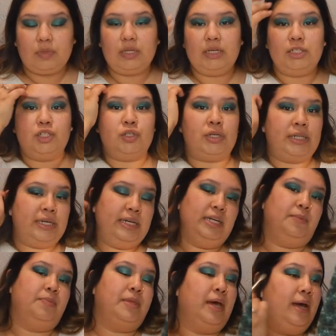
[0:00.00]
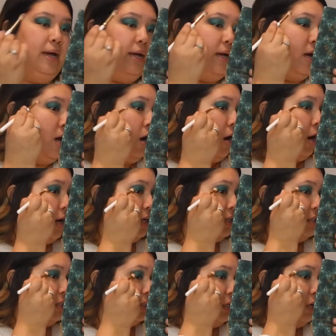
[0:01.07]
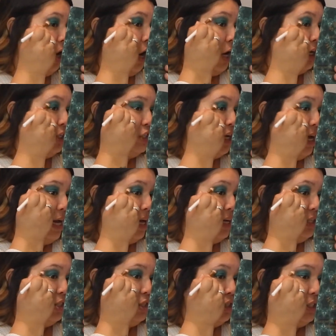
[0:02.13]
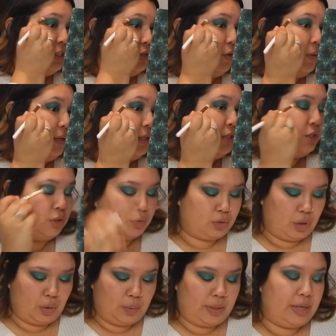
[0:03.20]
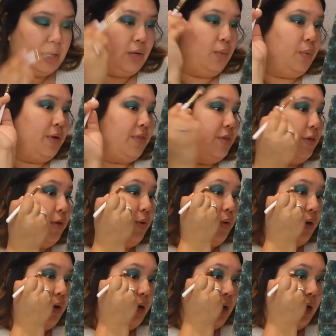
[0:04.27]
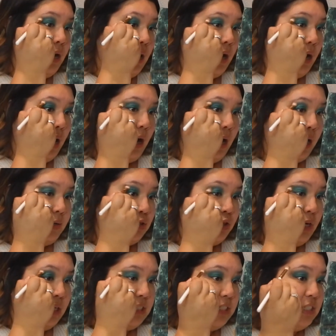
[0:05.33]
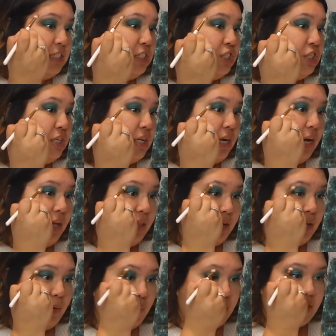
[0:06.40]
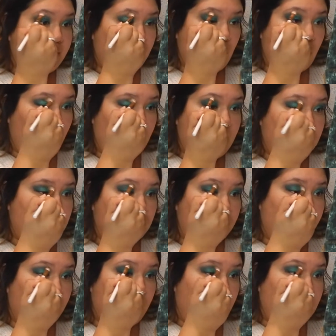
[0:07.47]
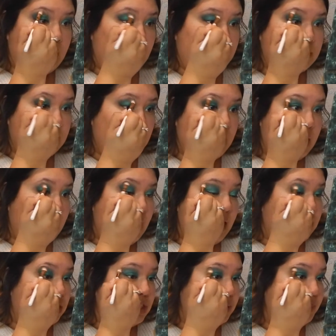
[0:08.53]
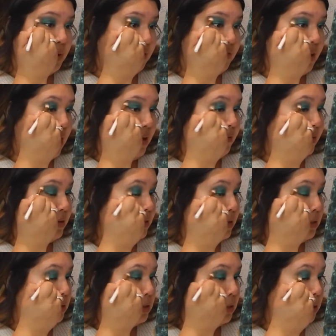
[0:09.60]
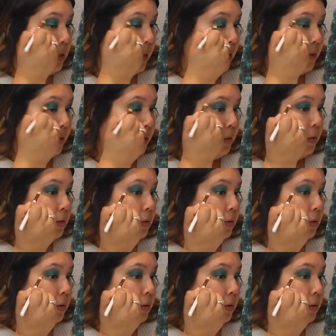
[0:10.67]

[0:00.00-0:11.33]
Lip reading: to clean up that harsh edge, you're just going to go in with your transition color with no extra product and just buff everything together.